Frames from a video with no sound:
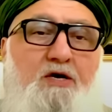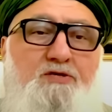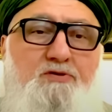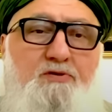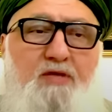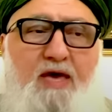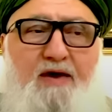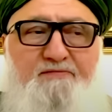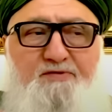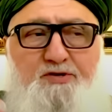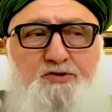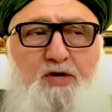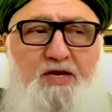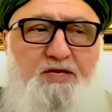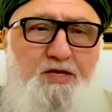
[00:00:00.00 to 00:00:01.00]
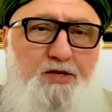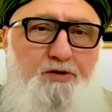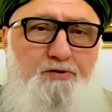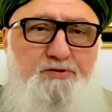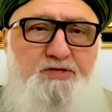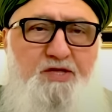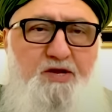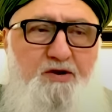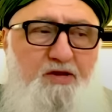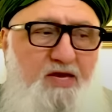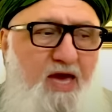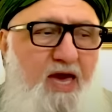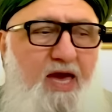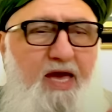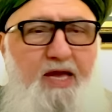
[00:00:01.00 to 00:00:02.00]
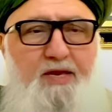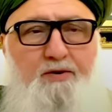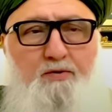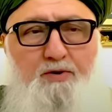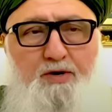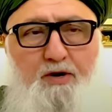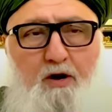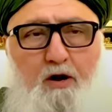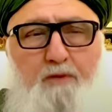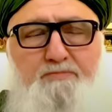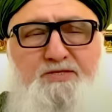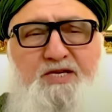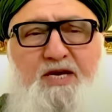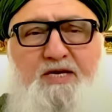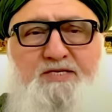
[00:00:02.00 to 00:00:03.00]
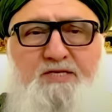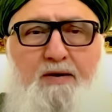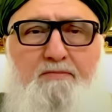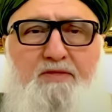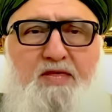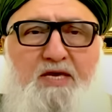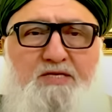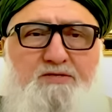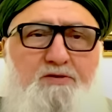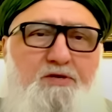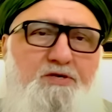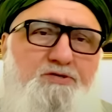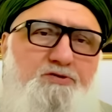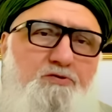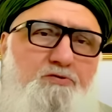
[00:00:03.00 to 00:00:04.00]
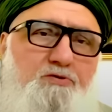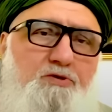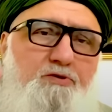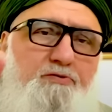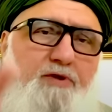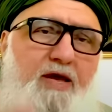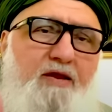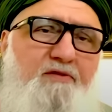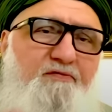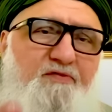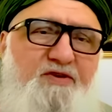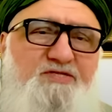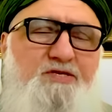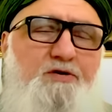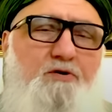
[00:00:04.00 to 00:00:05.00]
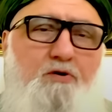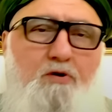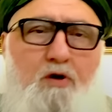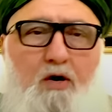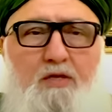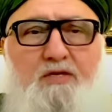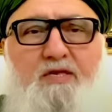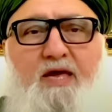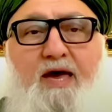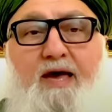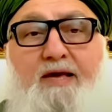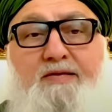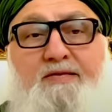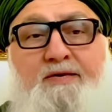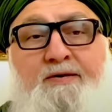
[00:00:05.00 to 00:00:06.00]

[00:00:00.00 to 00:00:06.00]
So they have to try to use their cane or an object, something so there's no direct physical contact